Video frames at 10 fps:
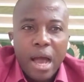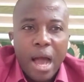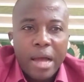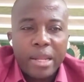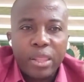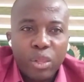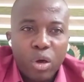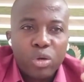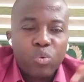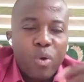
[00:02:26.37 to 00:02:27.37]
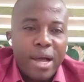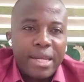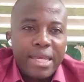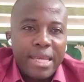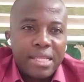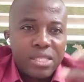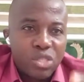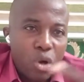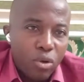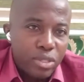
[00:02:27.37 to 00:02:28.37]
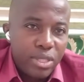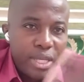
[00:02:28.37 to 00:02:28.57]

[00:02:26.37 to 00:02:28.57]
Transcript: and the third one is salt.